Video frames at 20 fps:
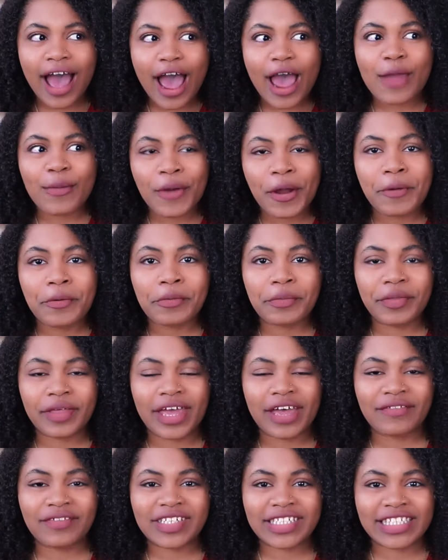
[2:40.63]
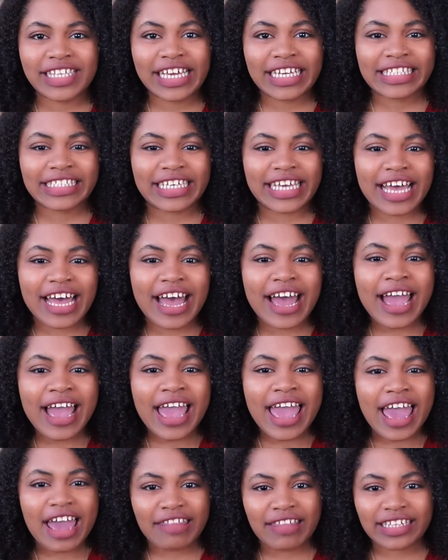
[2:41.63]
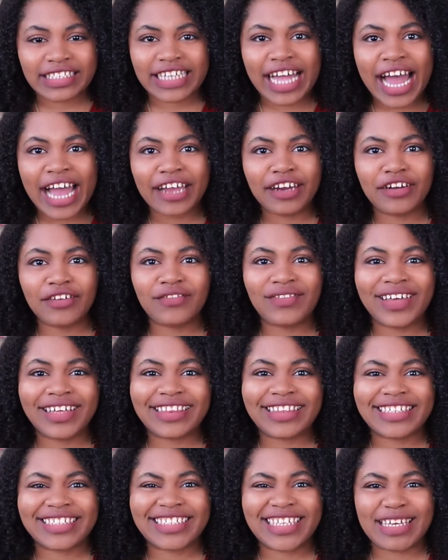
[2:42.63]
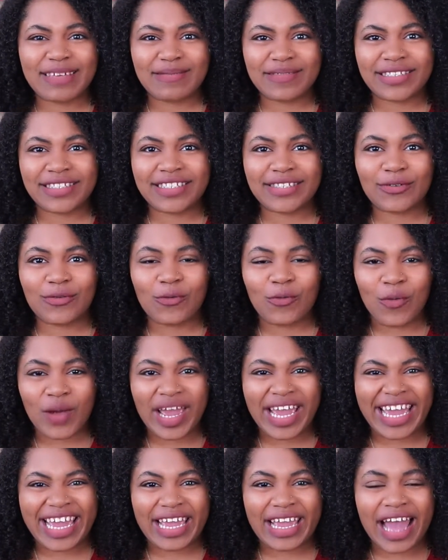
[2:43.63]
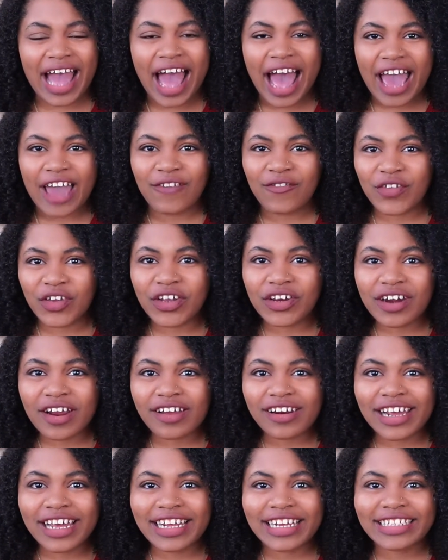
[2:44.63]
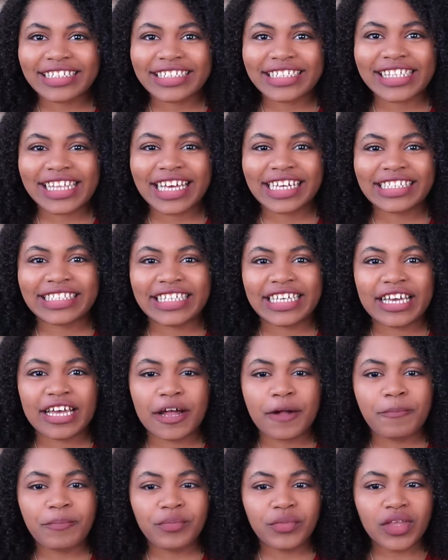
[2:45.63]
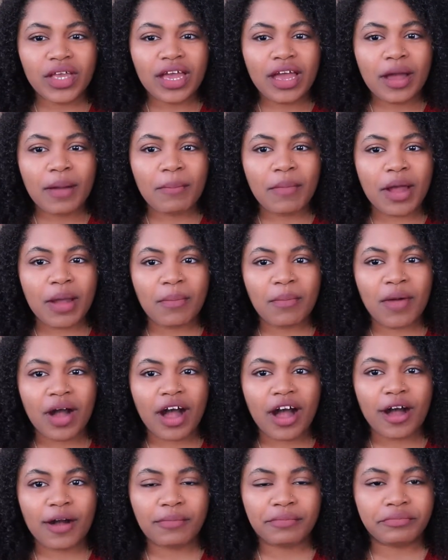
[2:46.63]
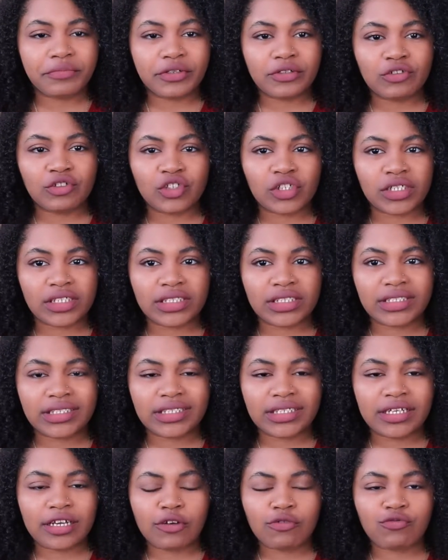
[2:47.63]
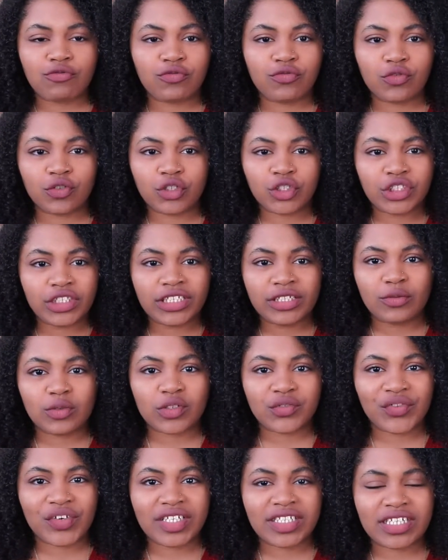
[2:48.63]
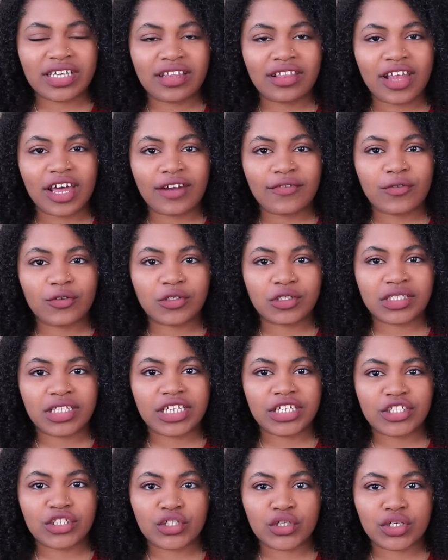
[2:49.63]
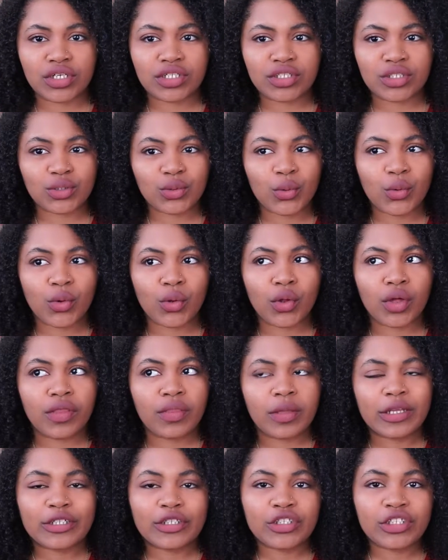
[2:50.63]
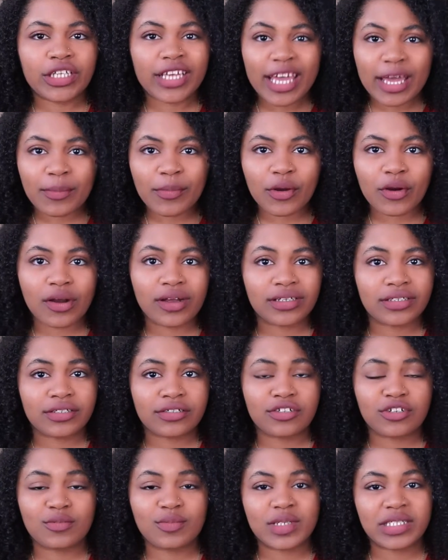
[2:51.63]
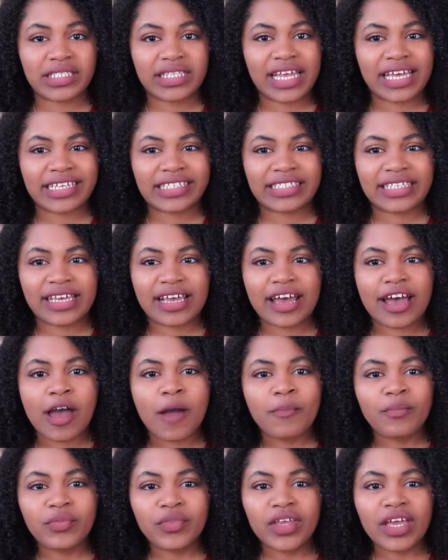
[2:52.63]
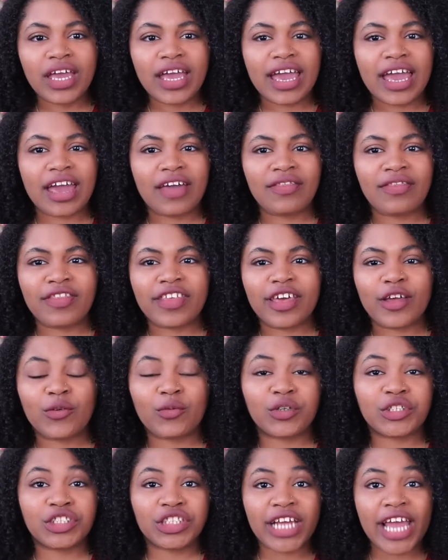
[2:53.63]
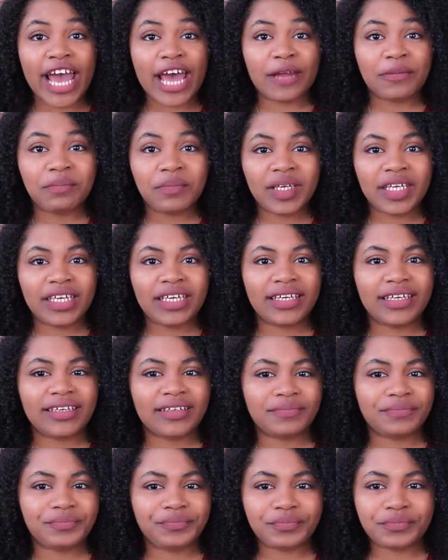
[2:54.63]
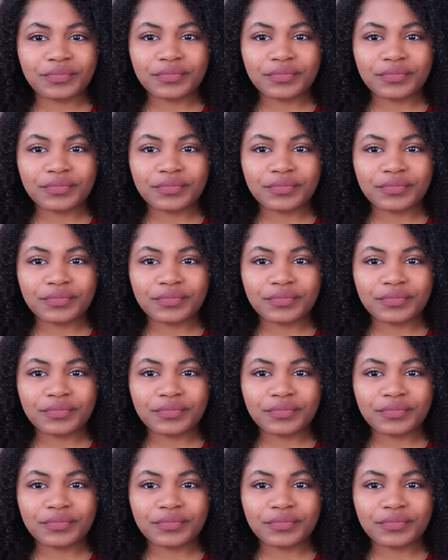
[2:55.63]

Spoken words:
I probably have dyslexia. And that's kind of like the same way I figured out I had dyslexia. My mom she was facing a lot of those things during school, and then she came across the term dyslexia. And then when she had me,